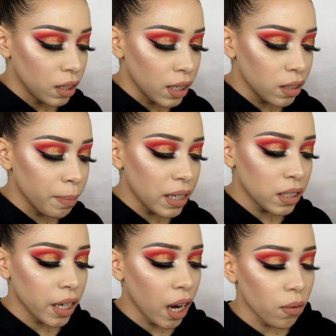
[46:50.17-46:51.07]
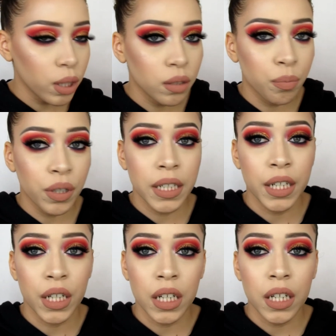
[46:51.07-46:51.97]
This mascara is pretty
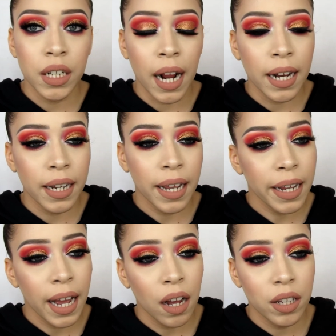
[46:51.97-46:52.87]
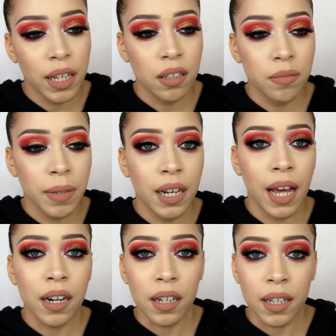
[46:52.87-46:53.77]
good. I like how it gives me a
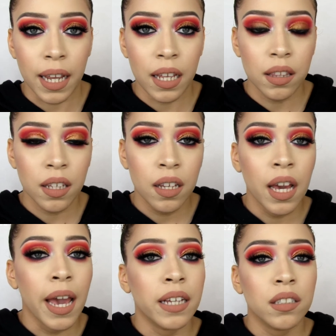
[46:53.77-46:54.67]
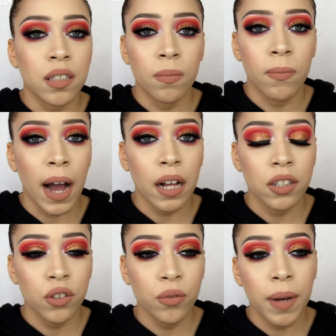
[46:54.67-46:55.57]
lot of length and some
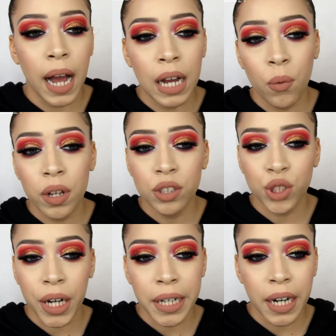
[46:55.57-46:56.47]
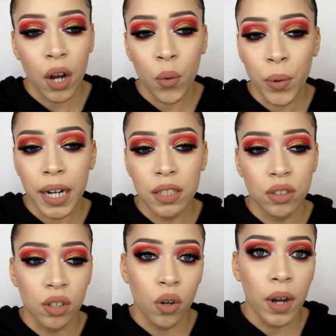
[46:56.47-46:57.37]
volume. I want to try it out when I
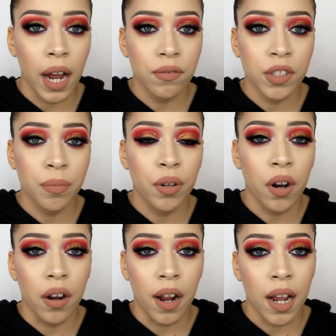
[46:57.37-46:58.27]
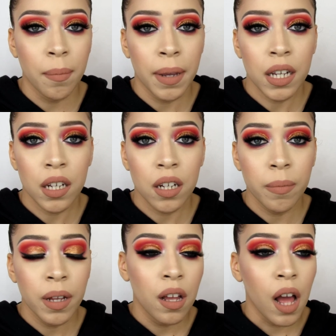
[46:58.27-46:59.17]
don't have to put on eye
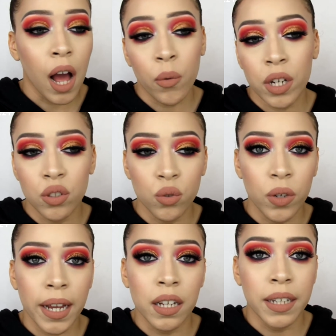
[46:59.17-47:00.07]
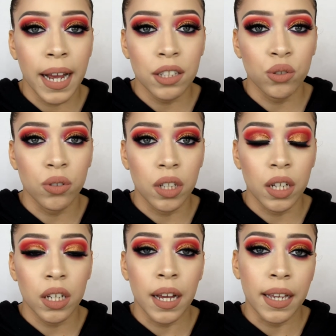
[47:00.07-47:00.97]
makeup. I want to do like a natural
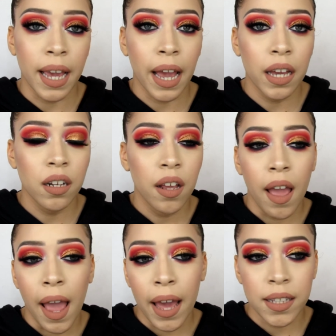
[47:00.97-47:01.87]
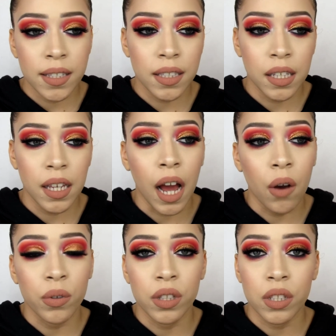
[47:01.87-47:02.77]
look again and see how
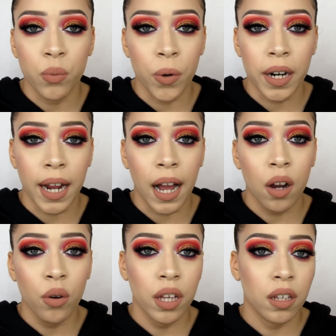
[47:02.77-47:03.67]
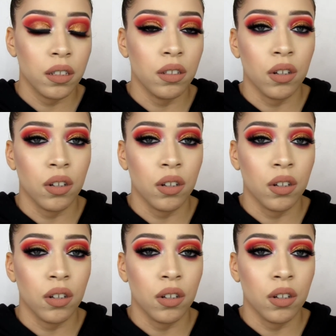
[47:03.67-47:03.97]
will this work out, and, you